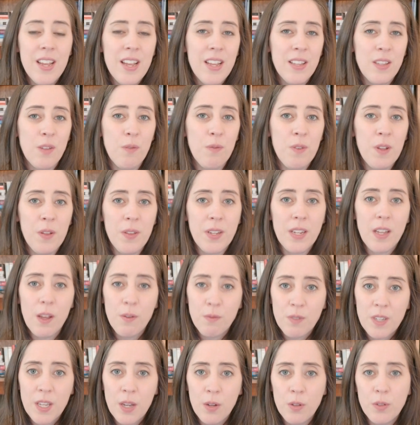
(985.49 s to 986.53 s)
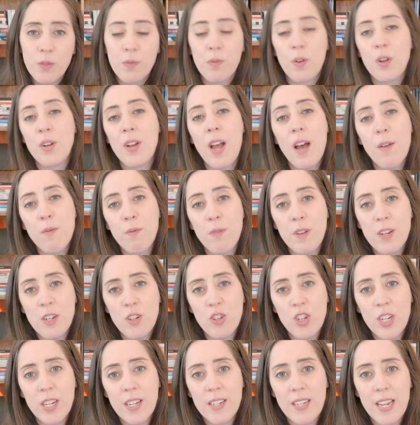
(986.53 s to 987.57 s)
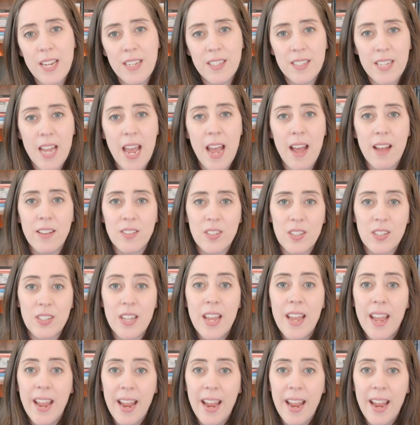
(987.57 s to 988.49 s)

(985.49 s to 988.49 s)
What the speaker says: the feeling of guilt for not finishing a day's tasks,